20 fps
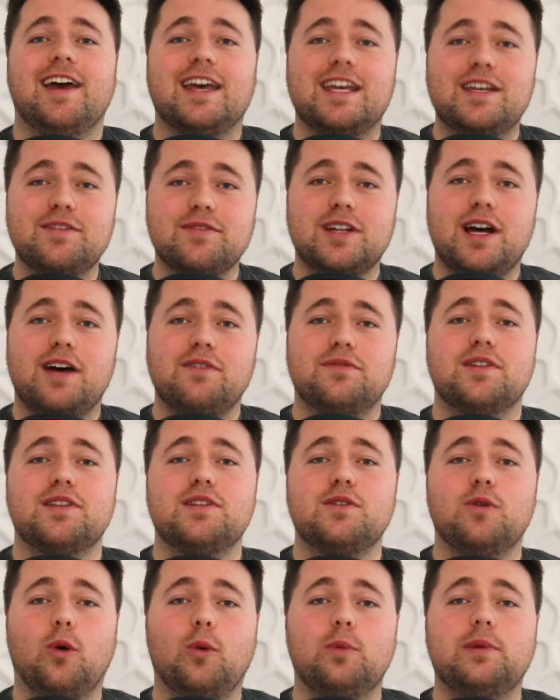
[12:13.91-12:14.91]
Even after
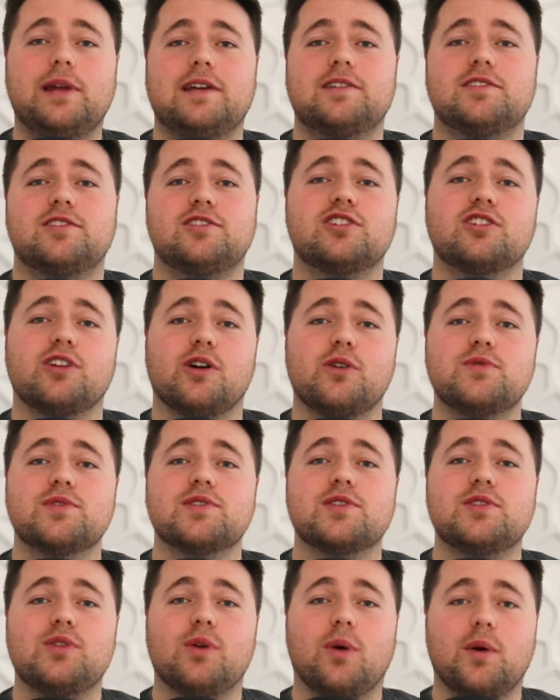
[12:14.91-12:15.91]
the All Blacks
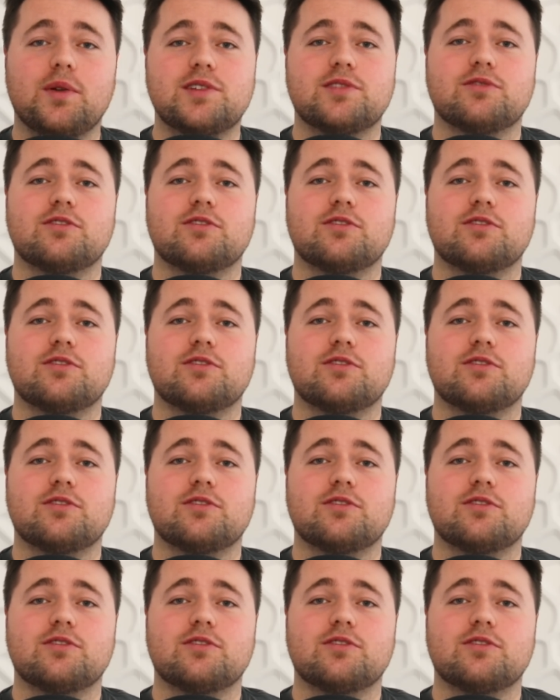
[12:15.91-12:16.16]
chose not